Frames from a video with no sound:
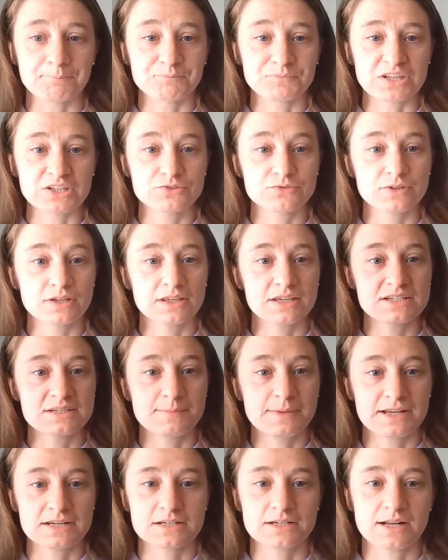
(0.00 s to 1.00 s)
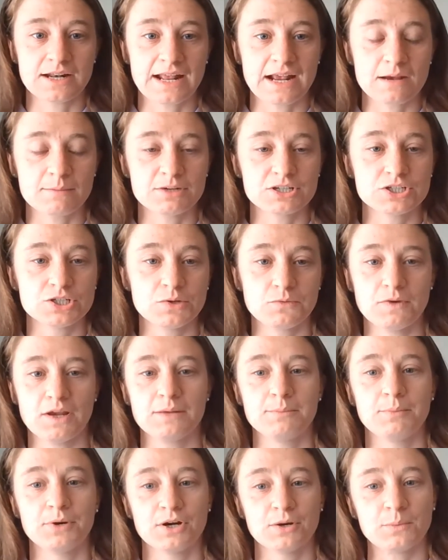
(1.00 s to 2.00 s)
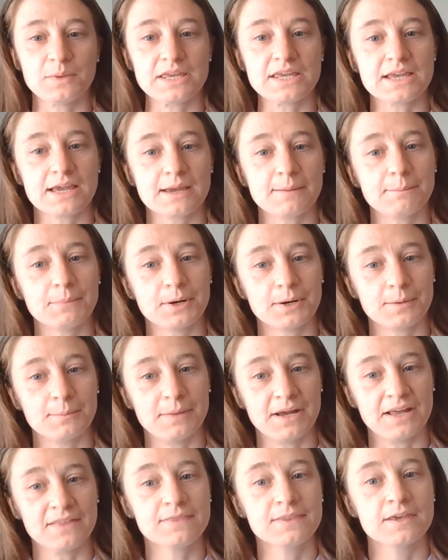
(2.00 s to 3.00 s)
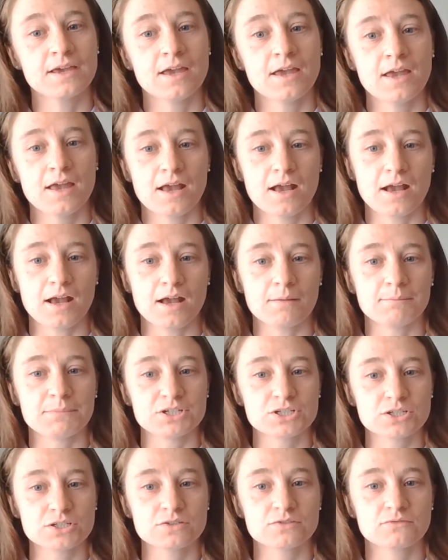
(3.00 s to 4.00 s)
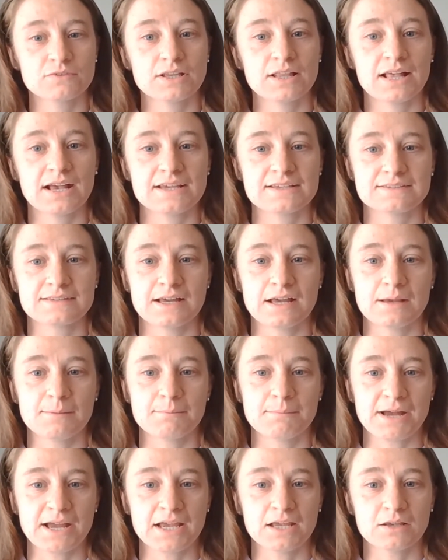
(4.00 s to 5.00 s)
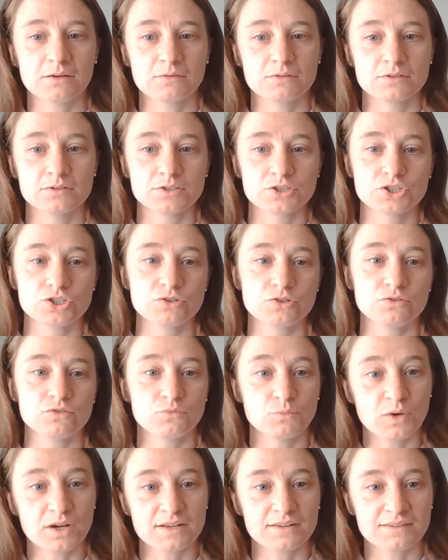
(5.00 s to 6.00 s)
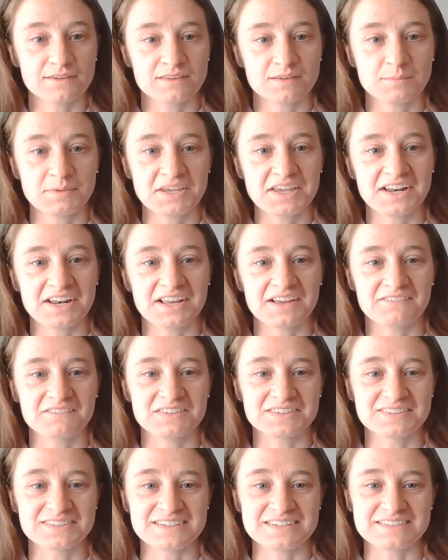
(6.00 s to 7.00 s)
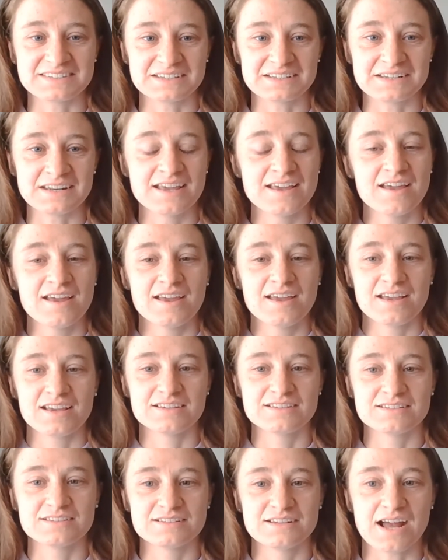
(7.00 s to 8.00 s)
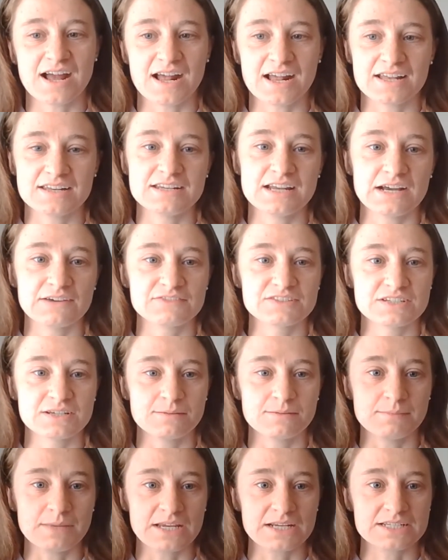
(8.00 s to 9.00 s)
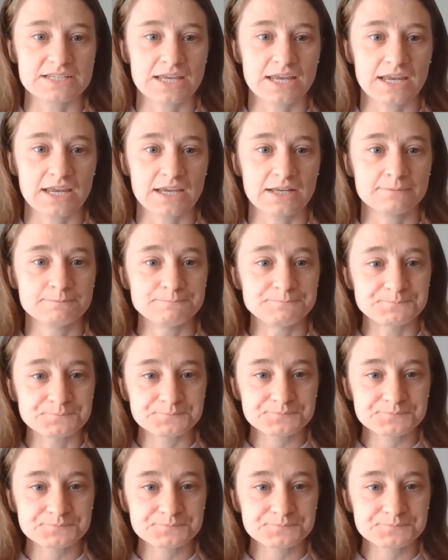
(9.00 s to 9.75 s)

It's really dependent on how much you run per week and per month. But just realize that buying shoes once at the beginning of the season is not enough to maintain